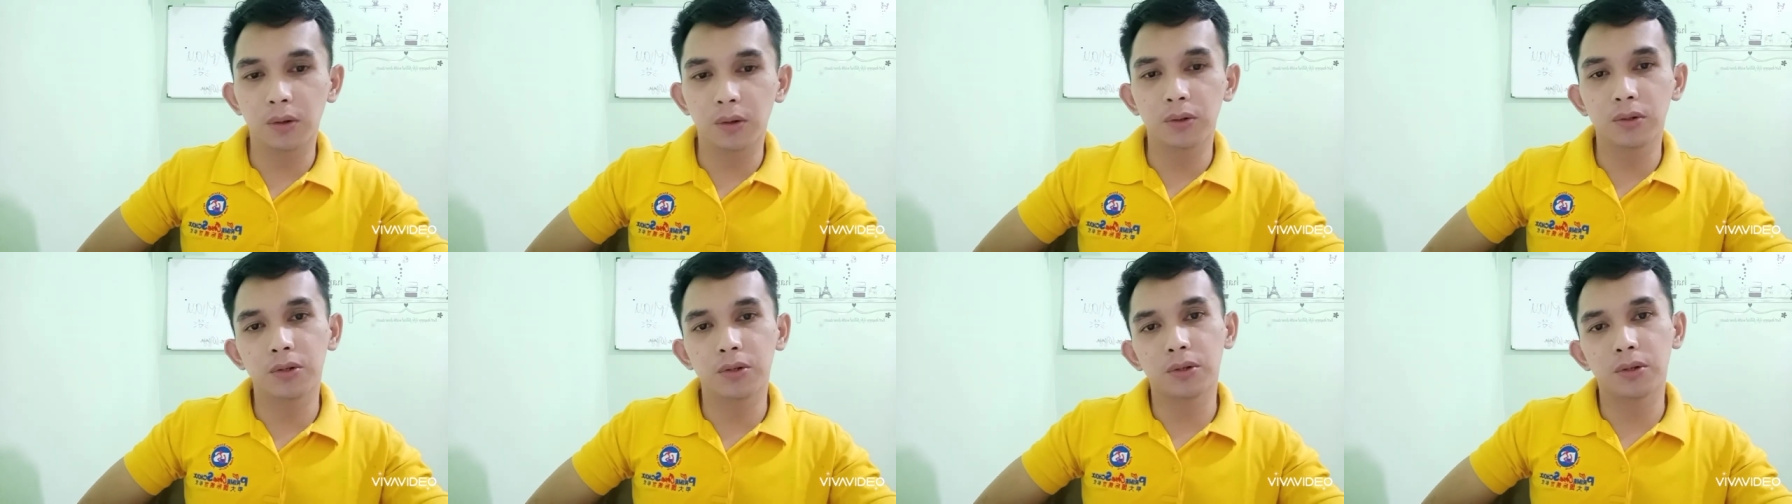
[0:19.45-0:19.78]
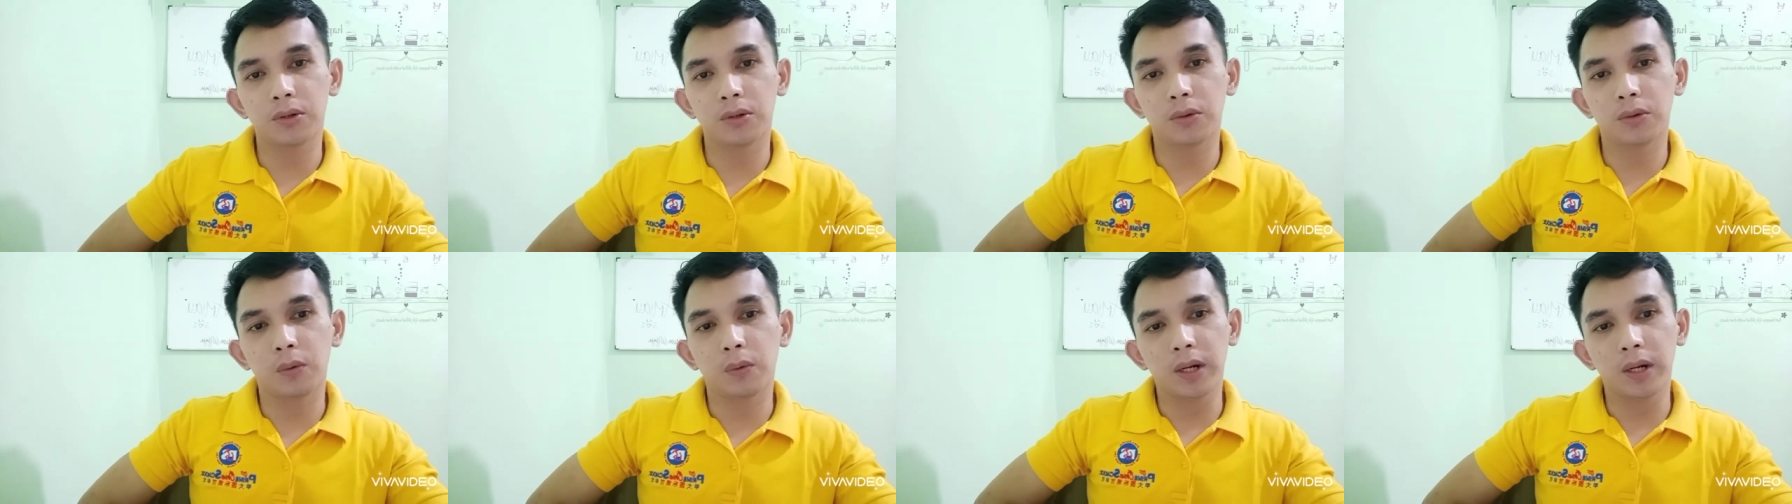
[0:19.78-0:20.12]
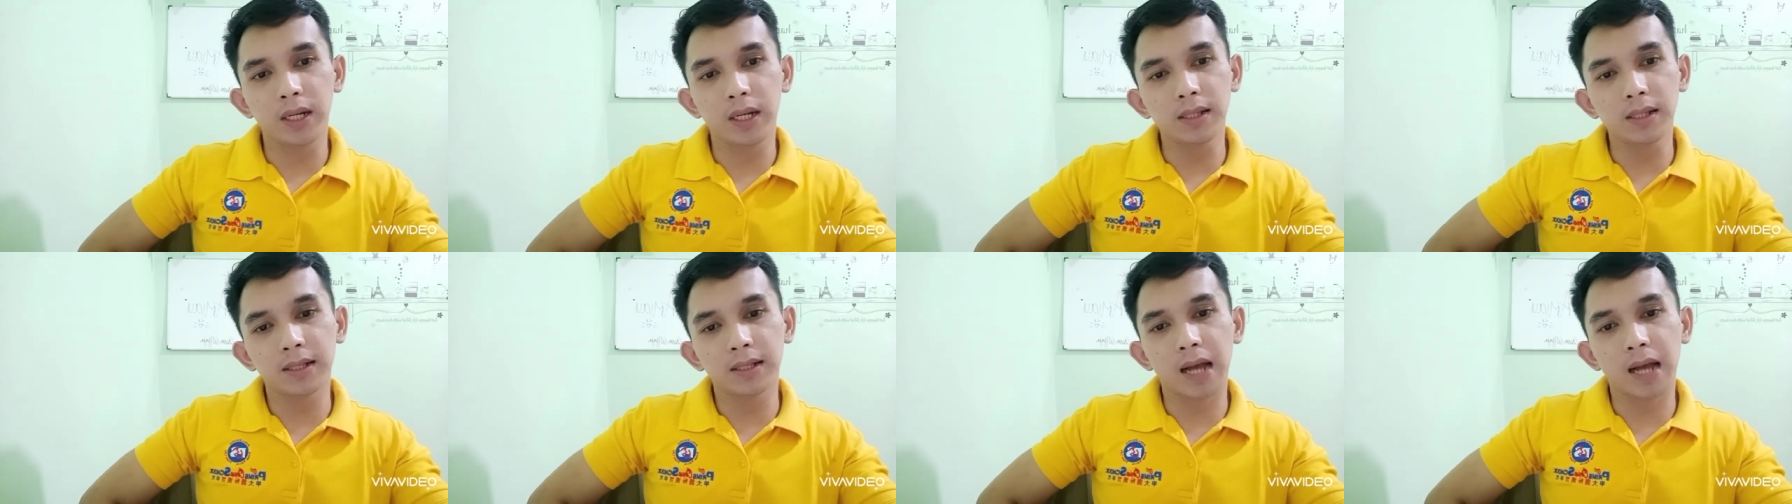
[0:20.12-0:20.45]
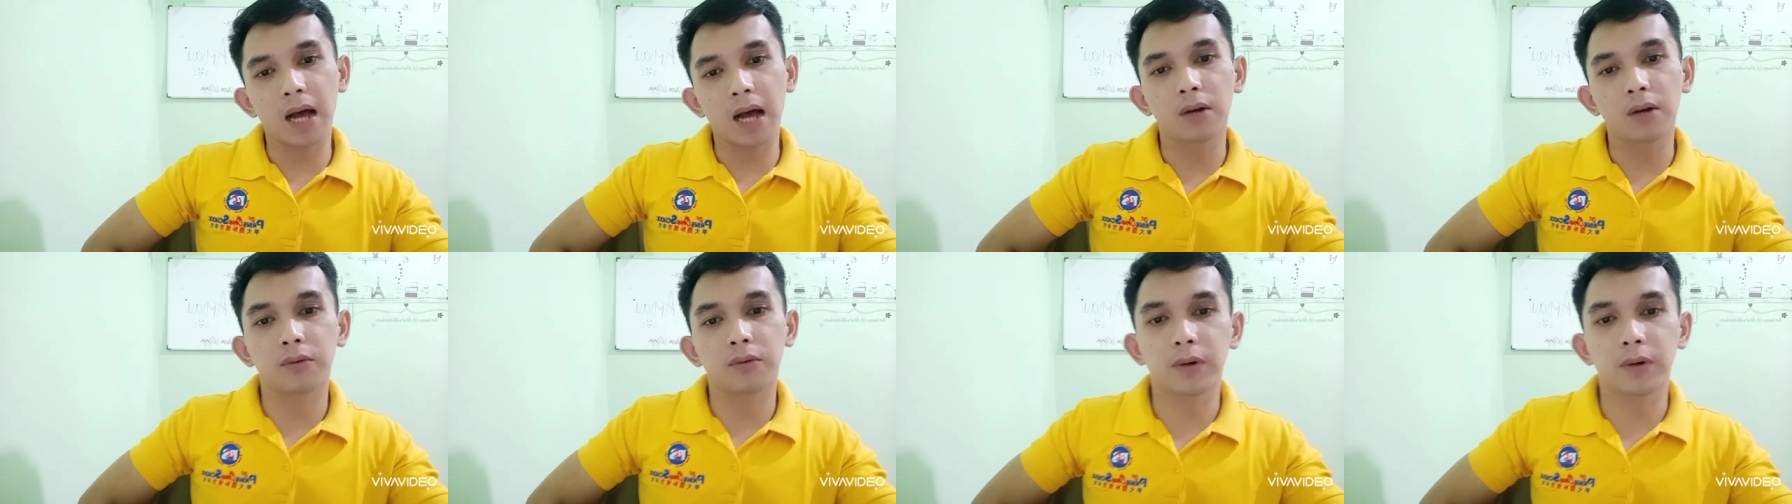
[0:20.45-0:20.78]
to what is
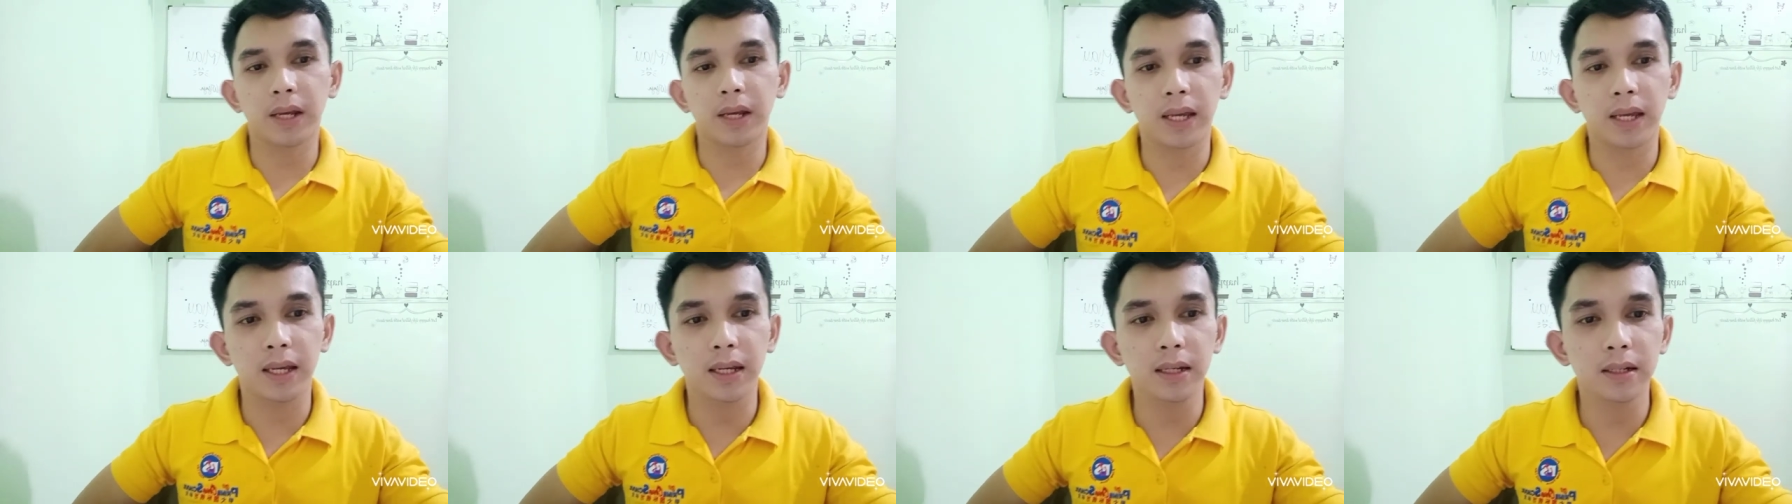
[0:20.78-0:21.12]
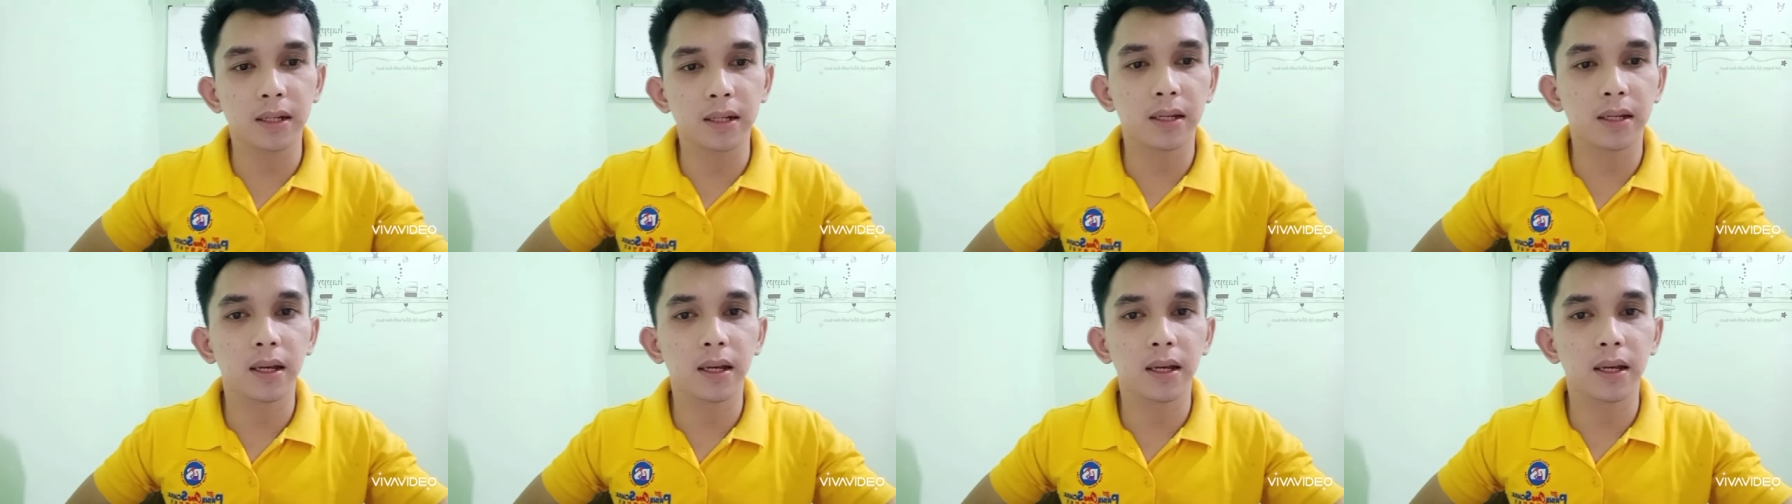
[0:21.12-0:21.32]
count rate,